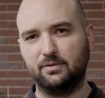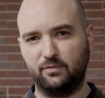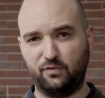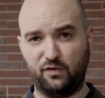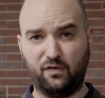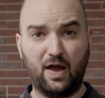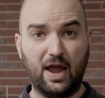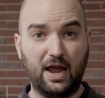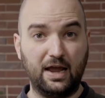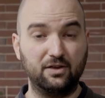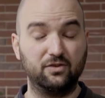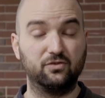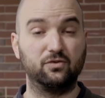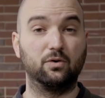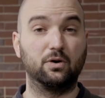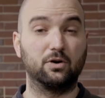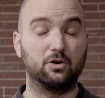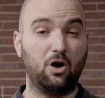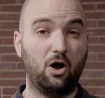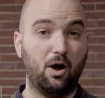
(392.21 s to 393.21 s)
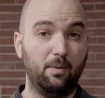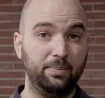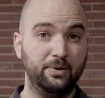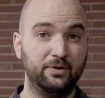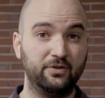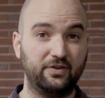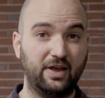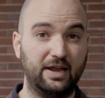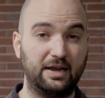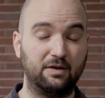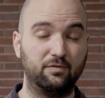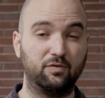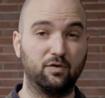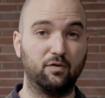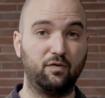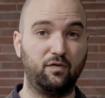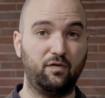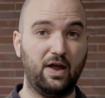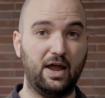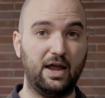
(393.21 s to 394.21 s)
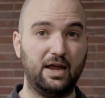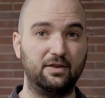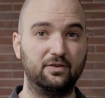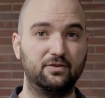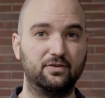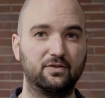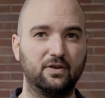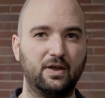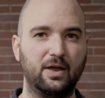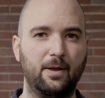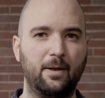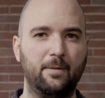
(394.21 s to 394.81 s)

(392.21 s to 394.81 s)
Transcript: phase or compensating for phase